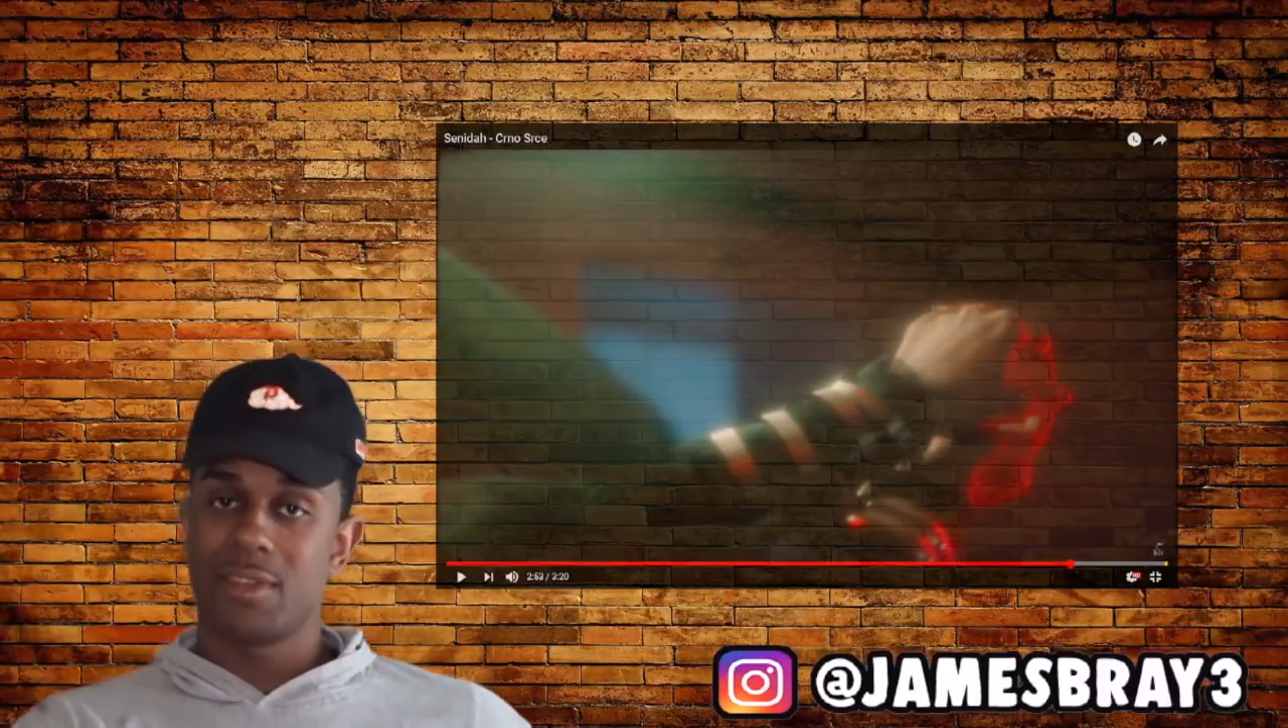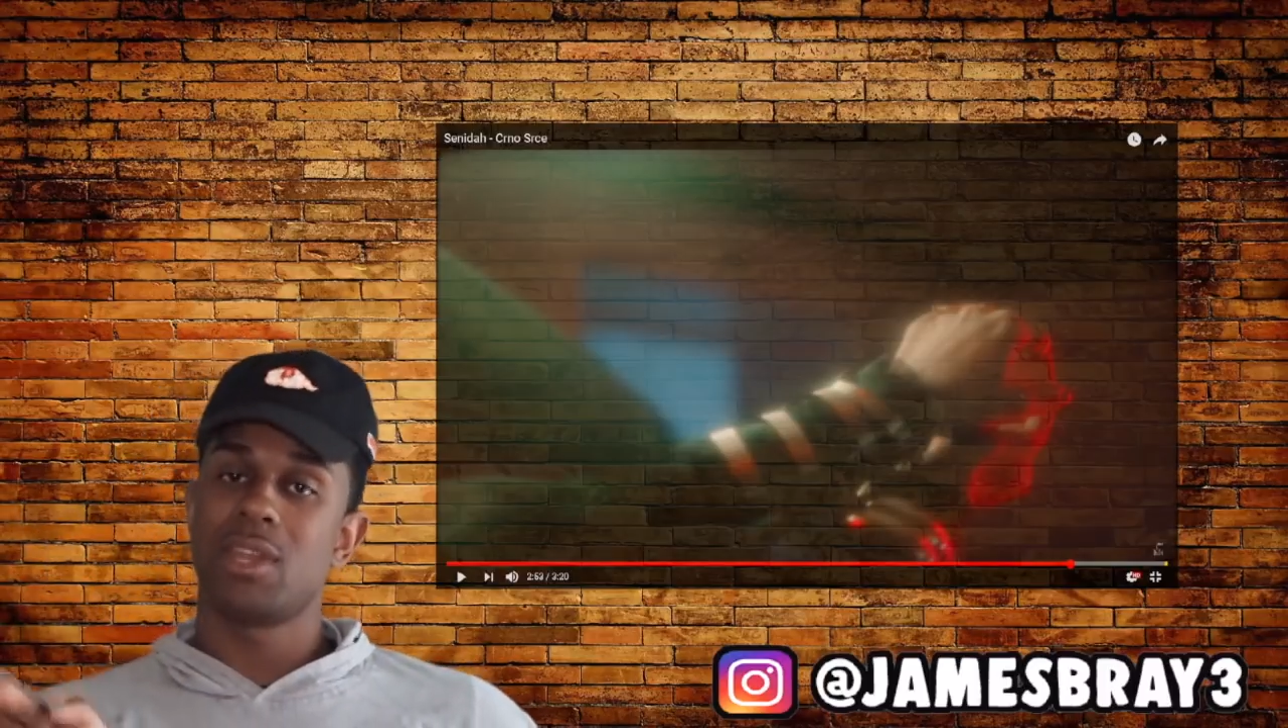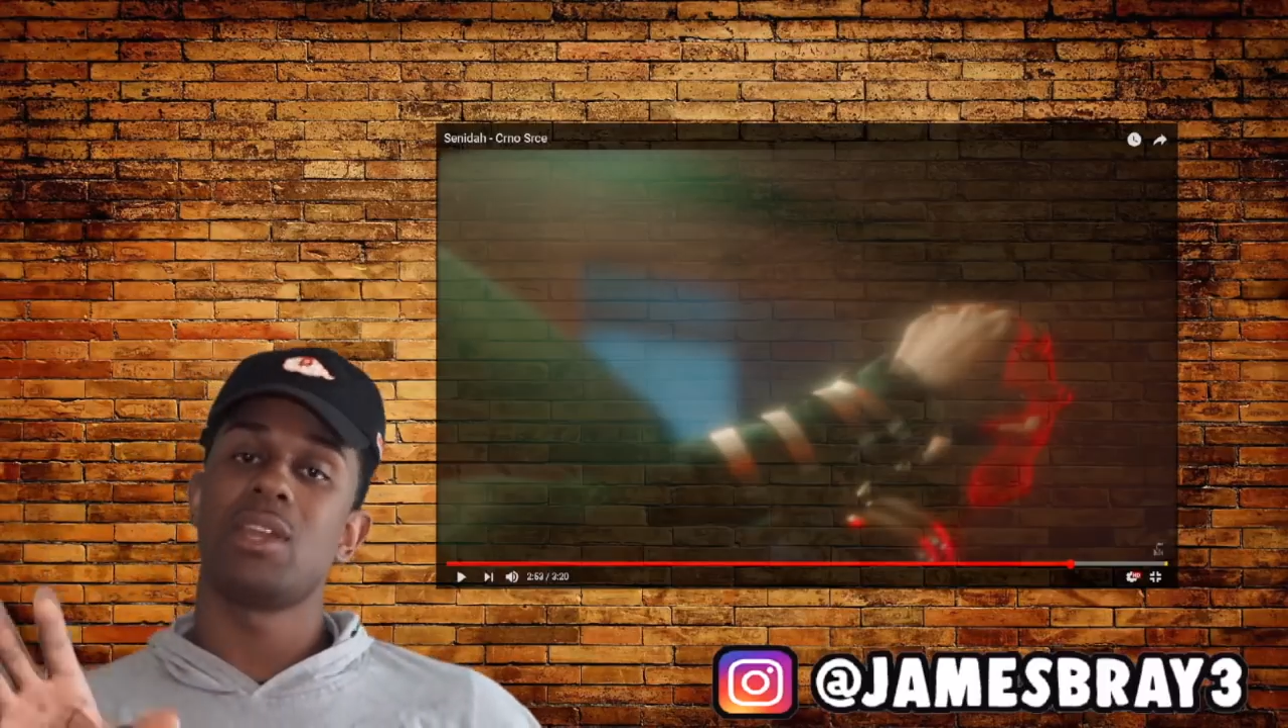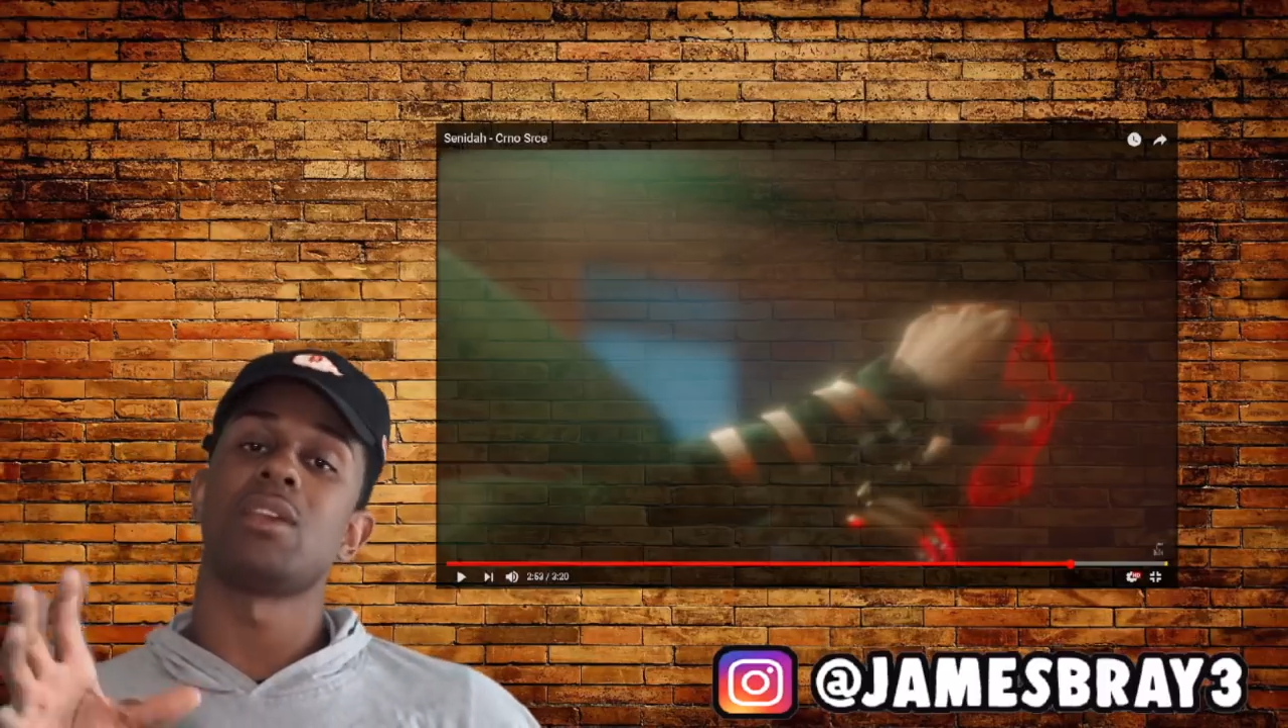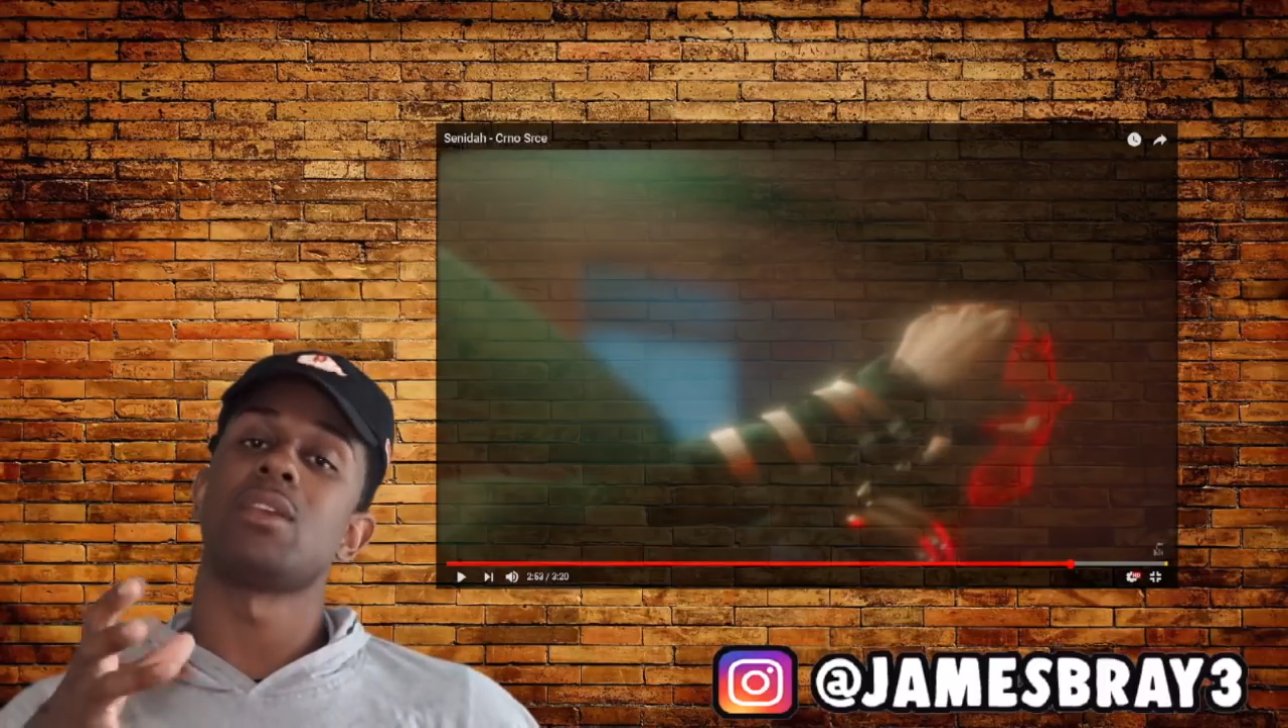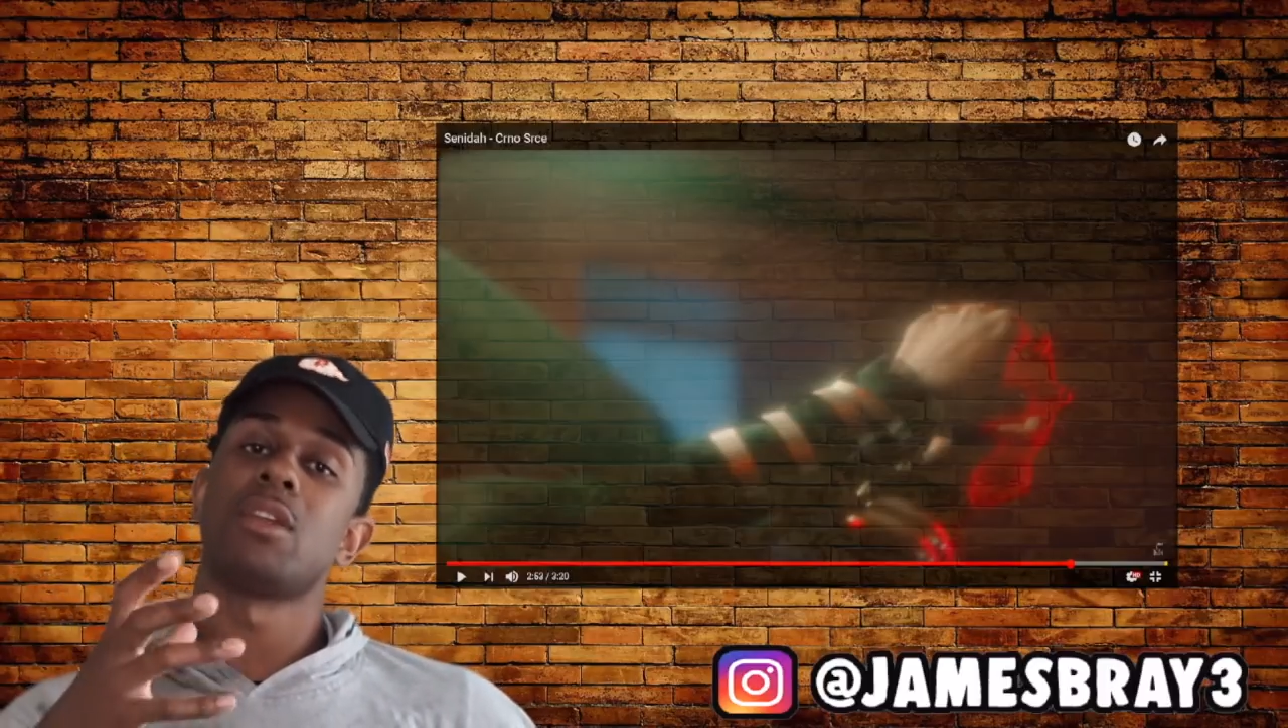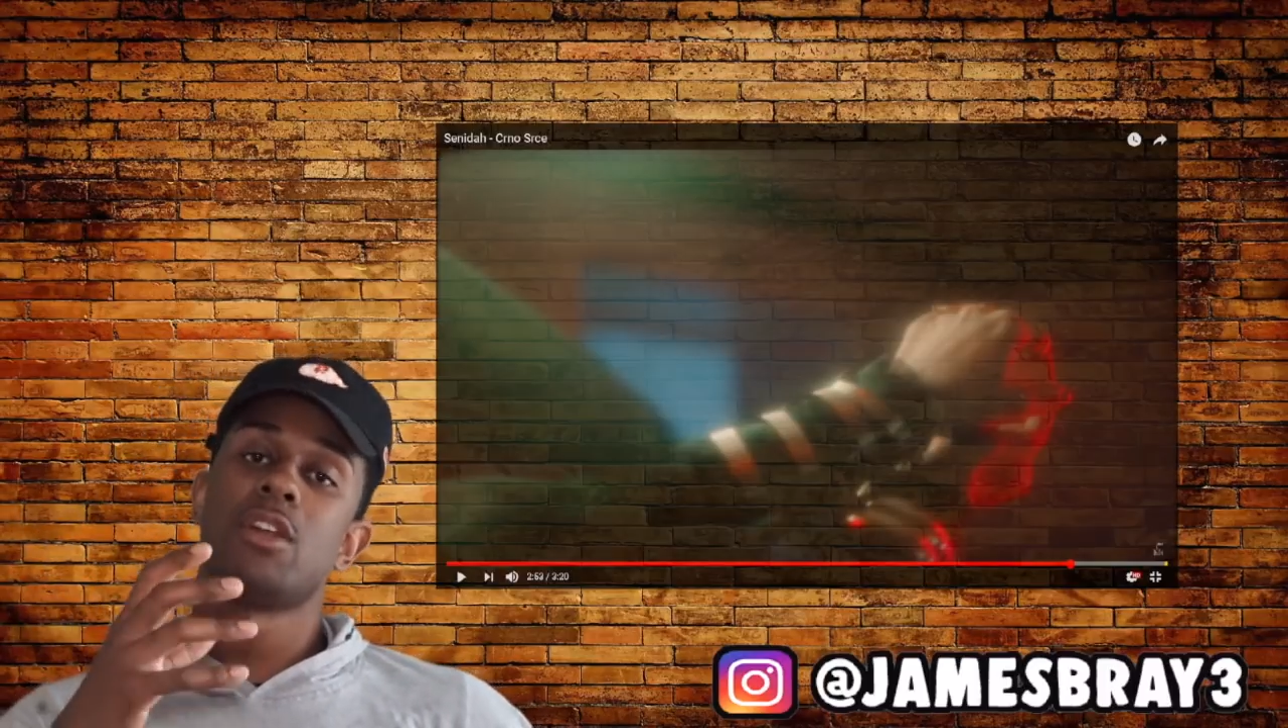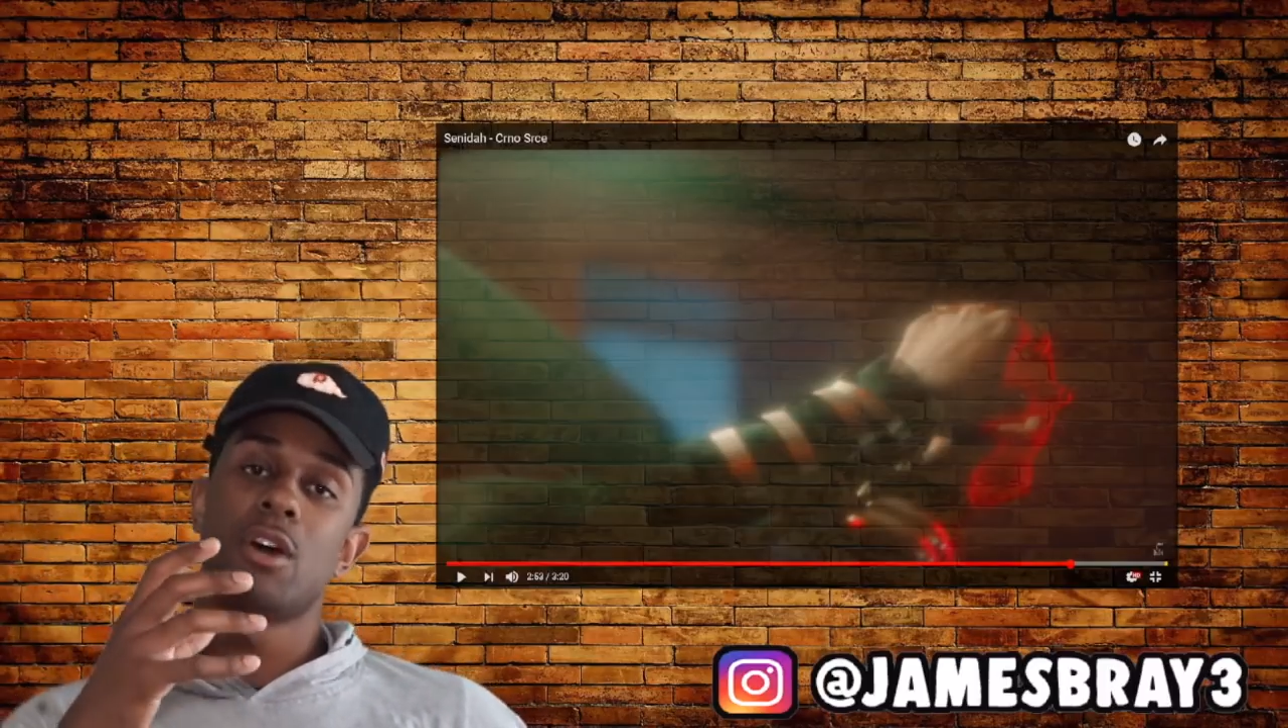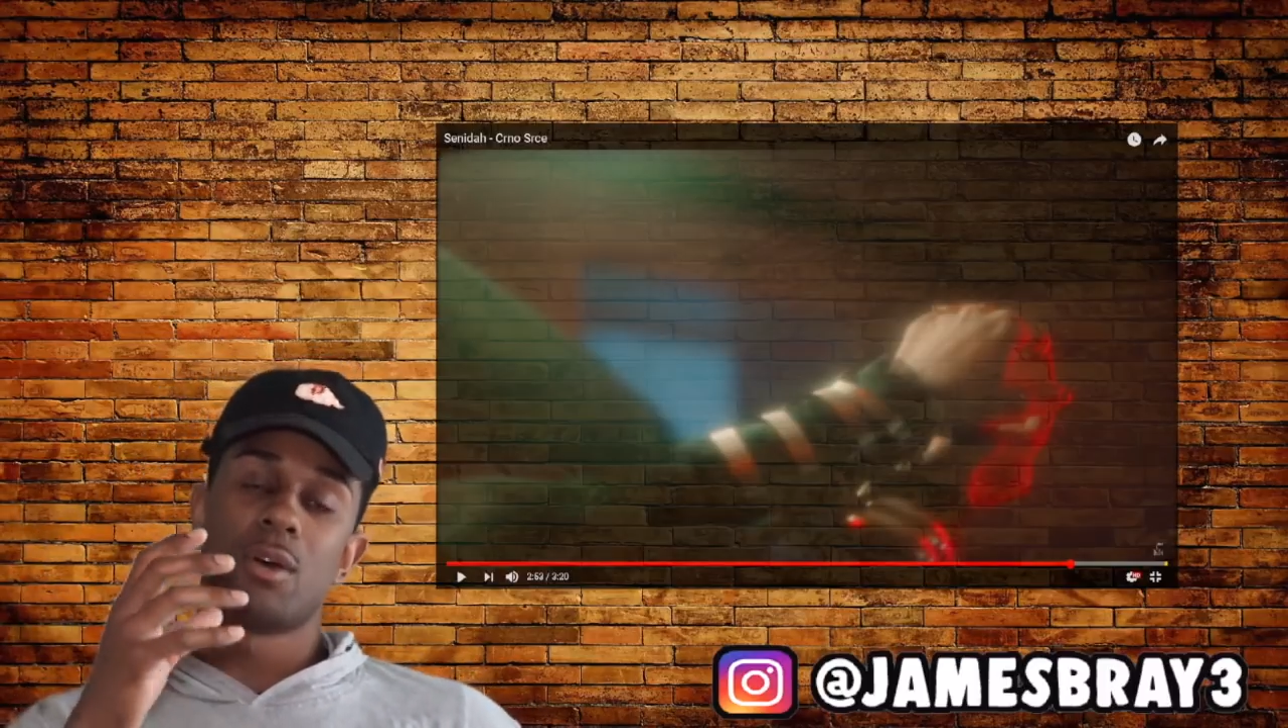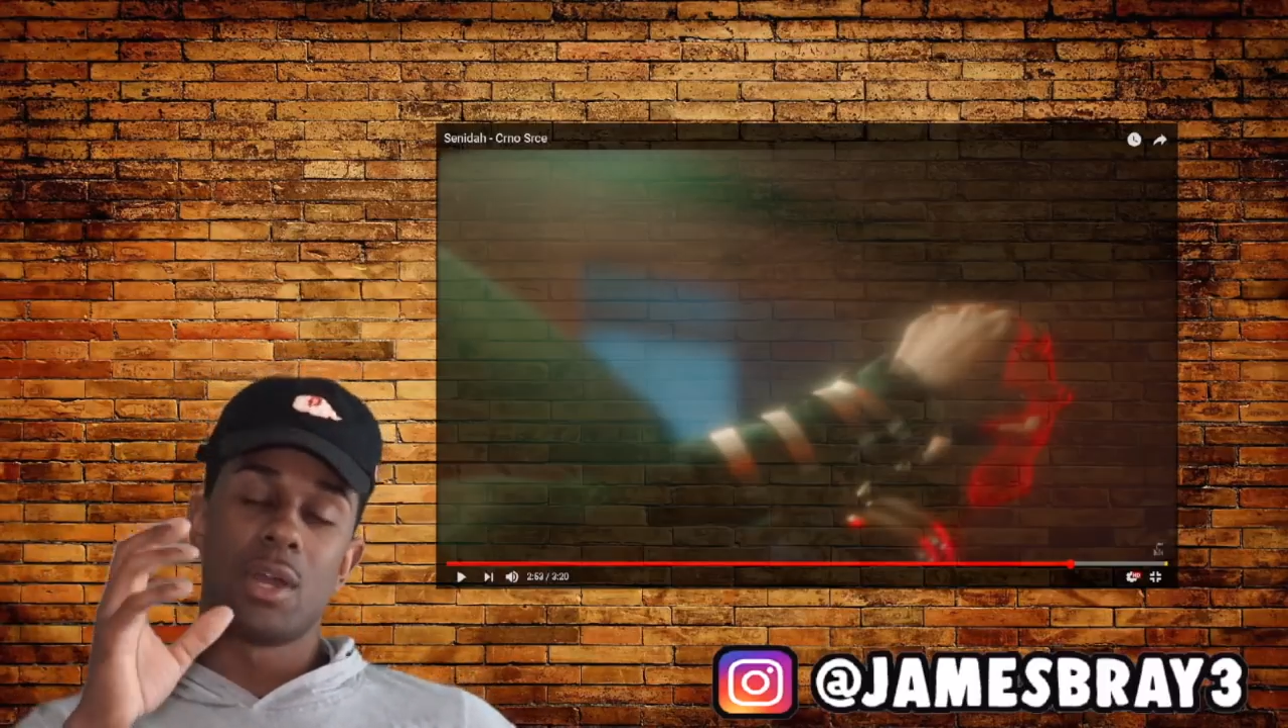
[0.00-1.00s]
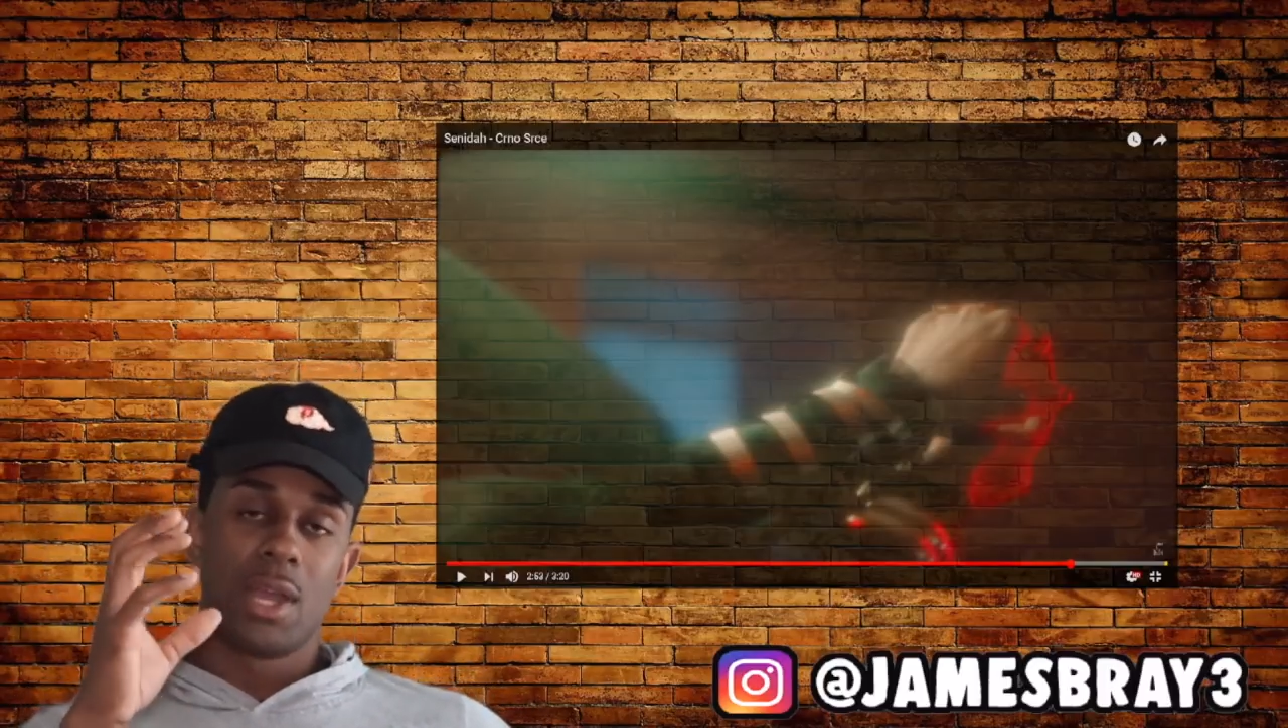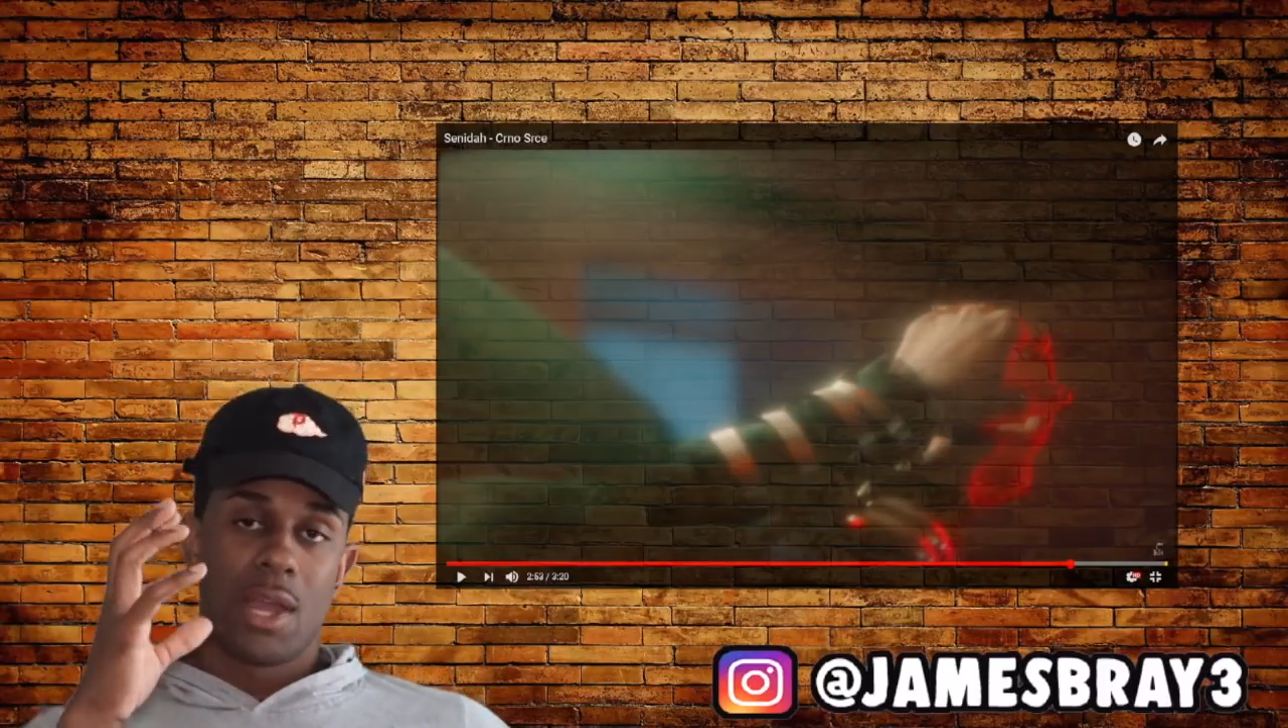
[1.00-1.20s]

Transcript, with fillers: you know,